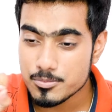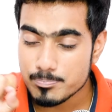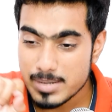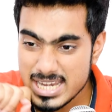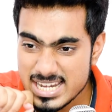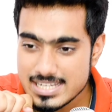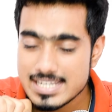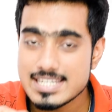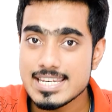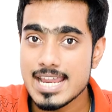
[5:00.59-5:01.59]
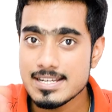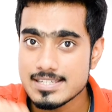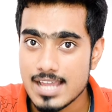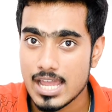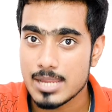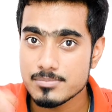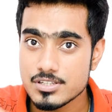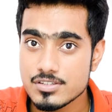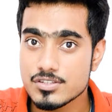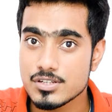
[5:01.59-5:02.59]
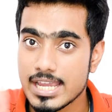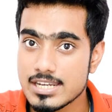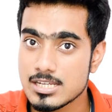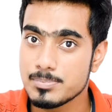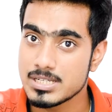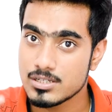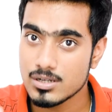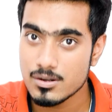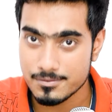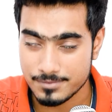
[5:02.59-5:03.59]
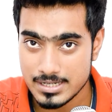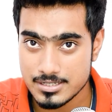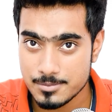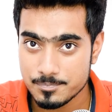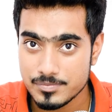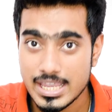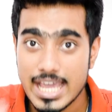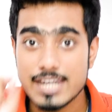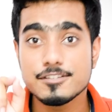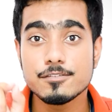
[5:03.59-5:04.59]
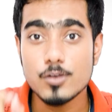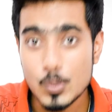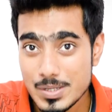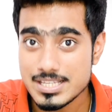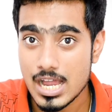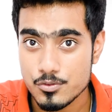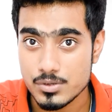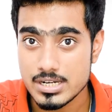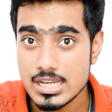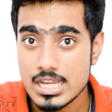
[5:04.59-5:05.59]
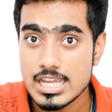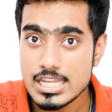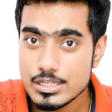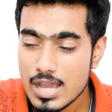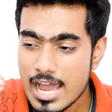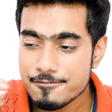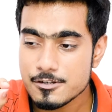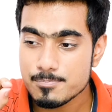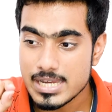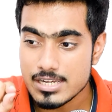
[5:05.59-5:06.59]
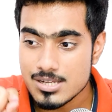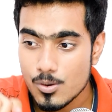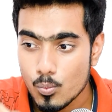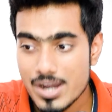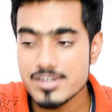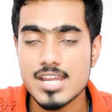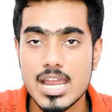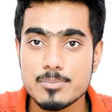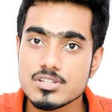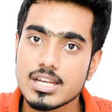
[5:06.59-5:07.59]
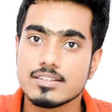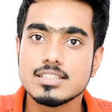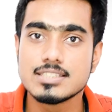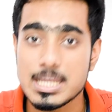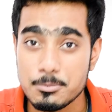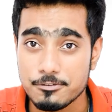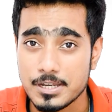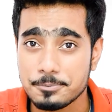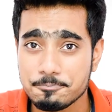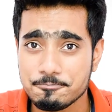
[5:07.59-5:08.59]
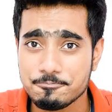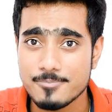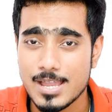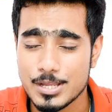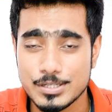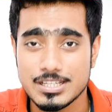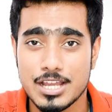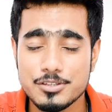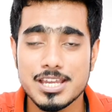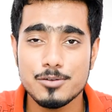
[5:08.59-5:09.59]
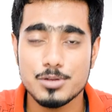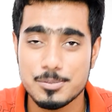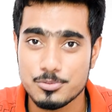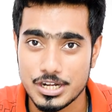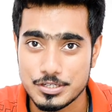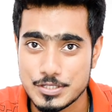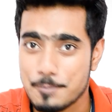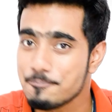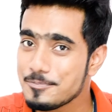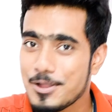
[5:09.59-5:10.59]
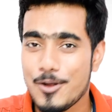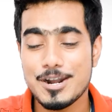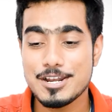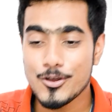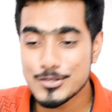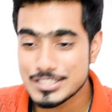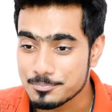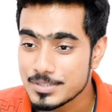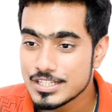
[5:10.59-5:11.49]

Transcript: to paint 10 times to get a particular effect and if the flow is 100, you have to paint one time to get the same effect. Are you, are you getting what I'm trying to say? Alright, awesome.